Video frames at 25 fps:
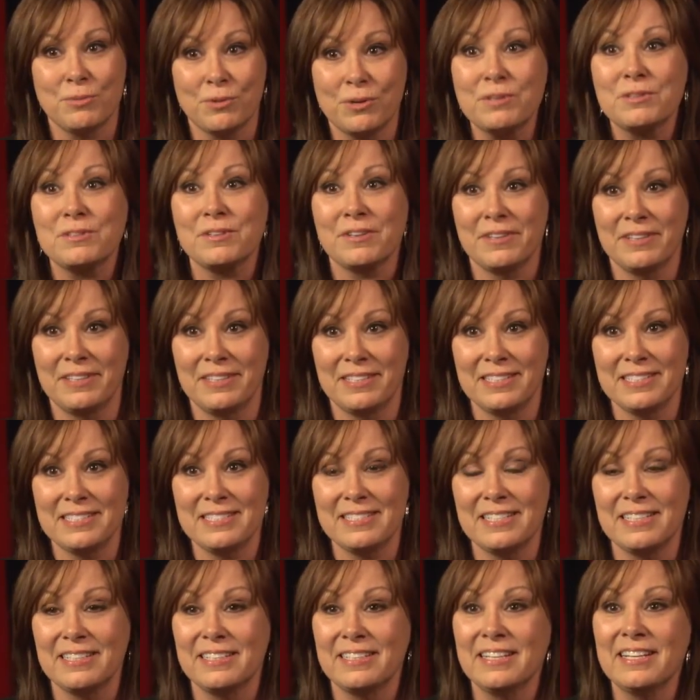worked on
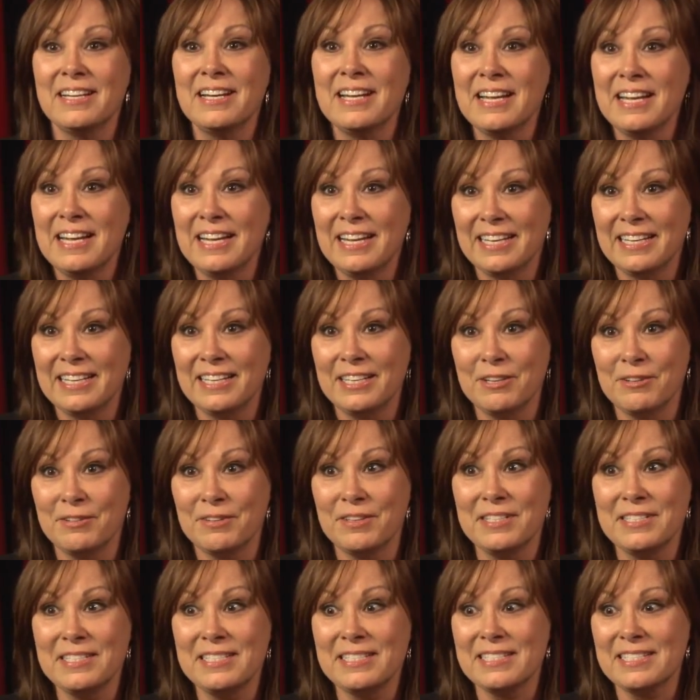this, and
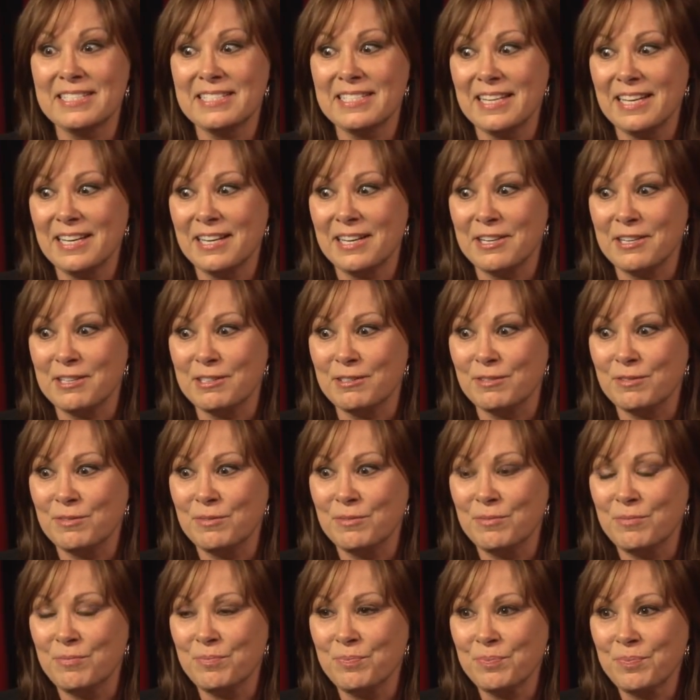this is,
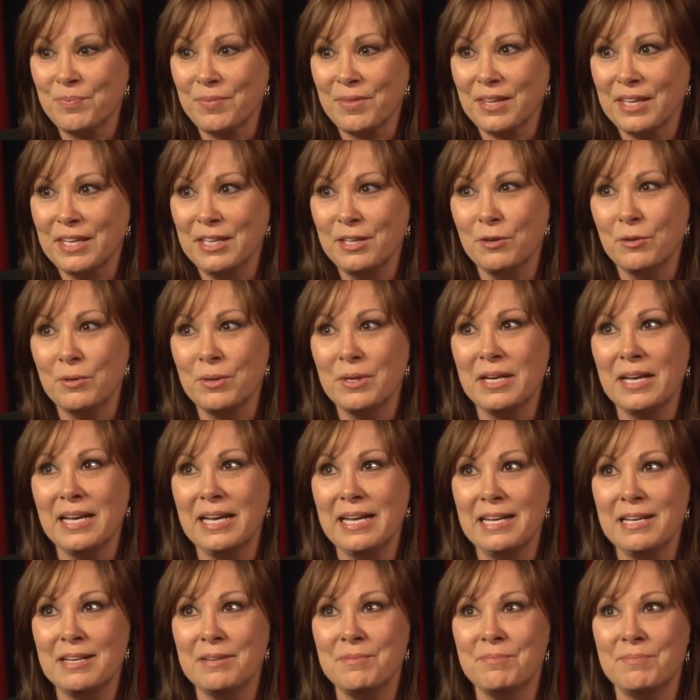
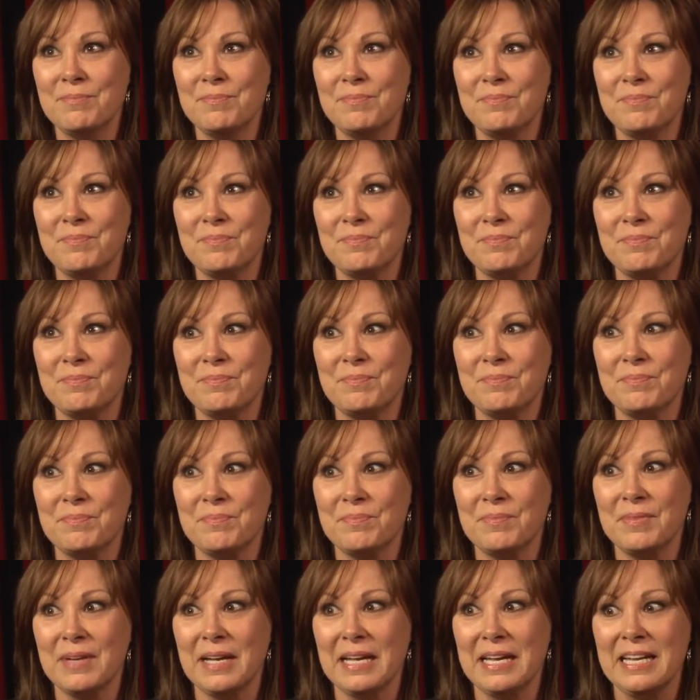
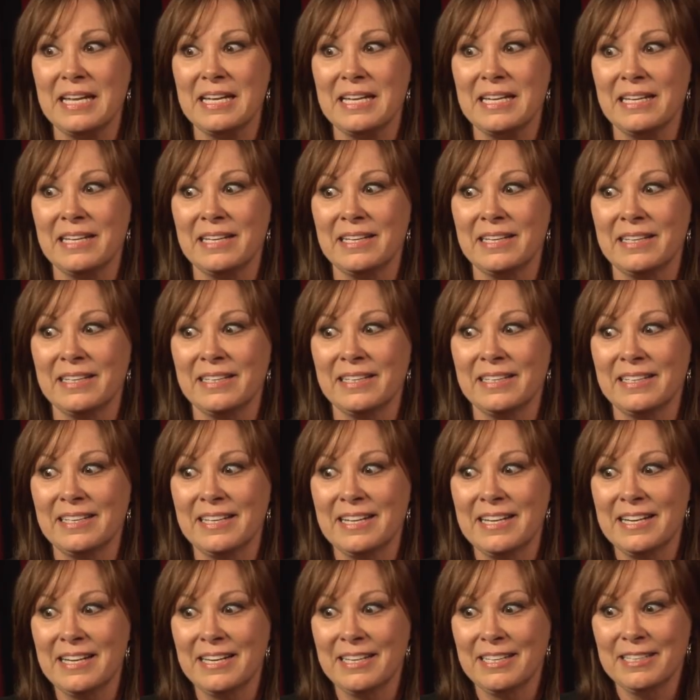he
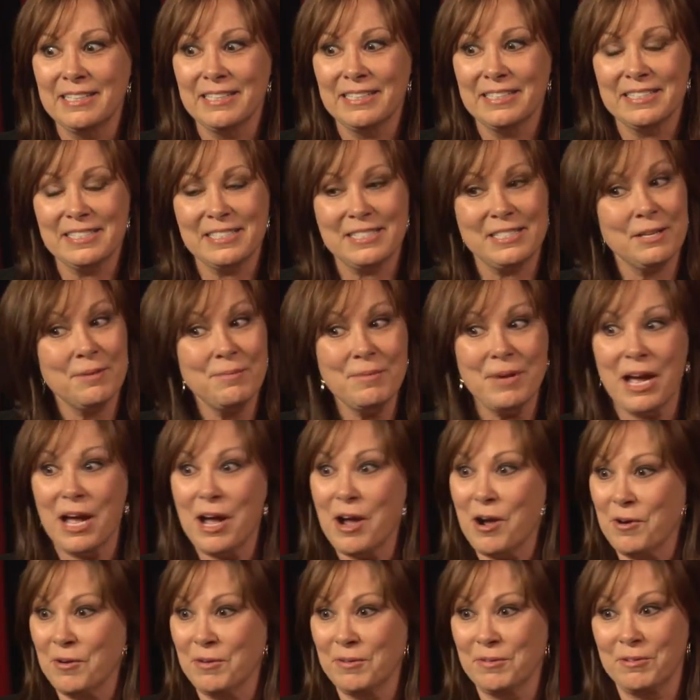
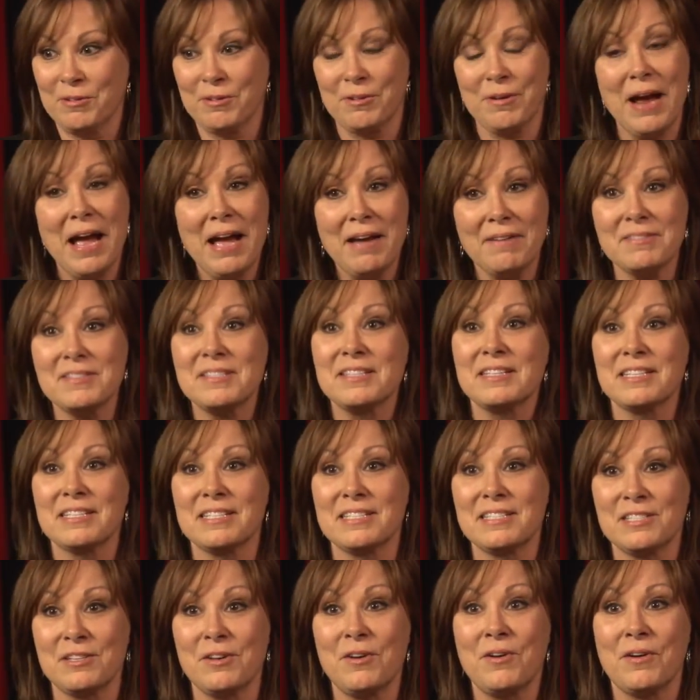somehow crafts this
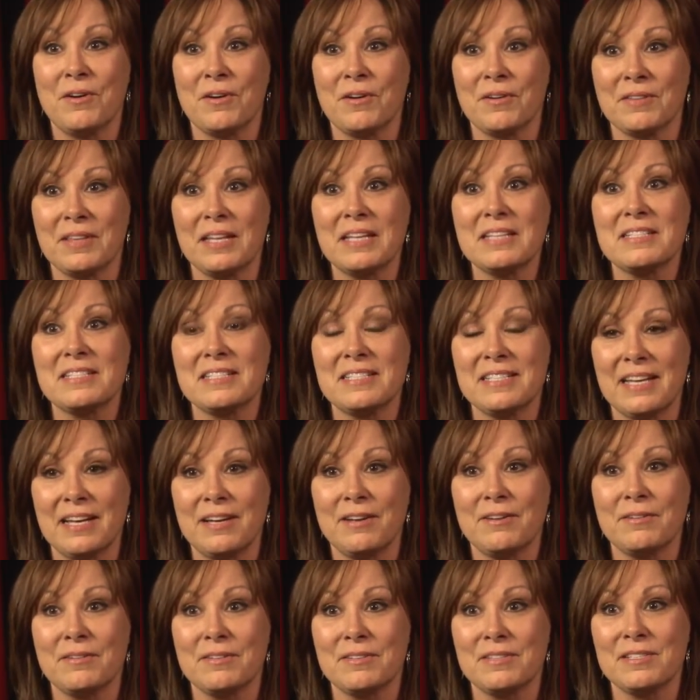song that
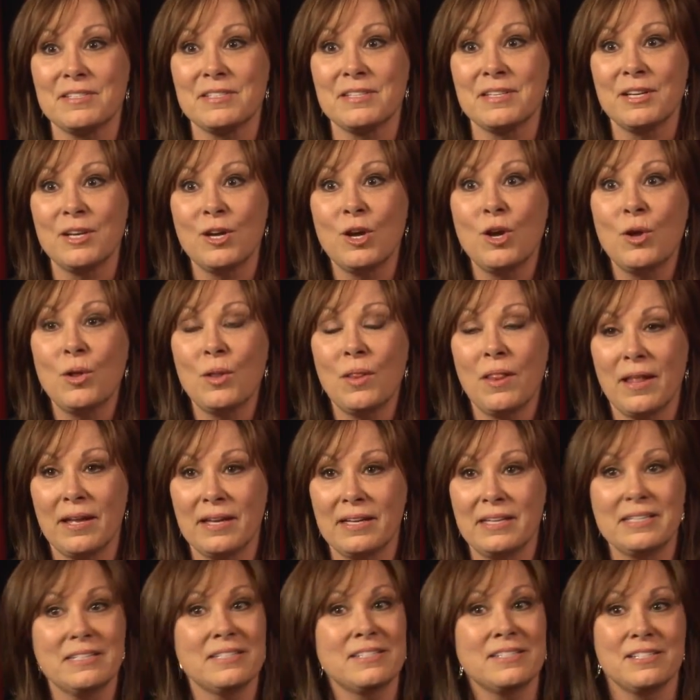sounds
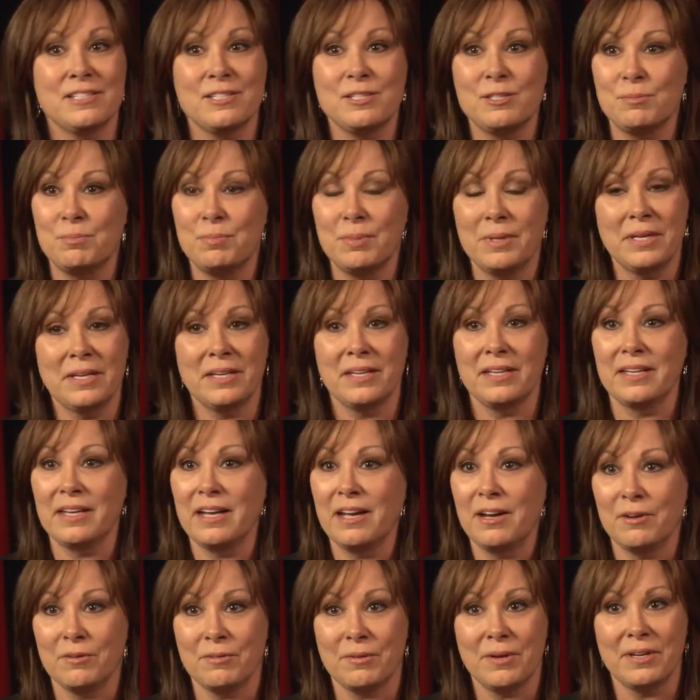like he's just spitting it
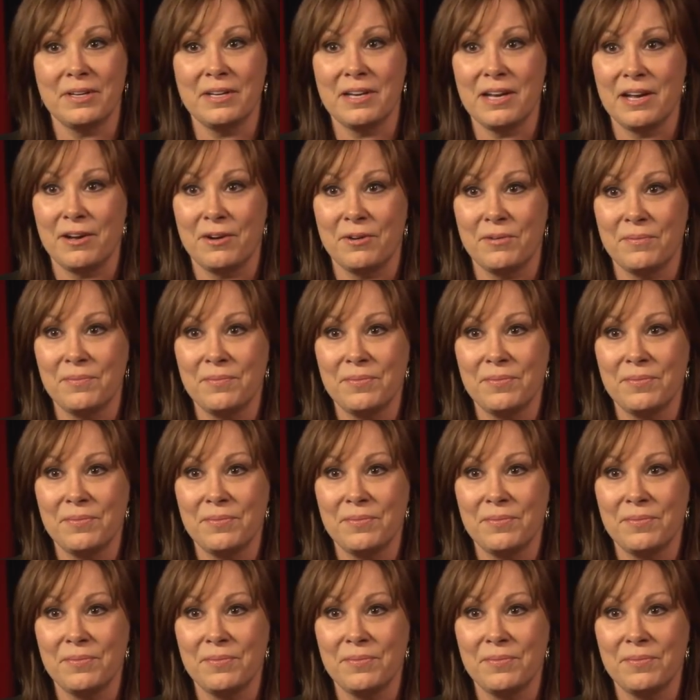out right now.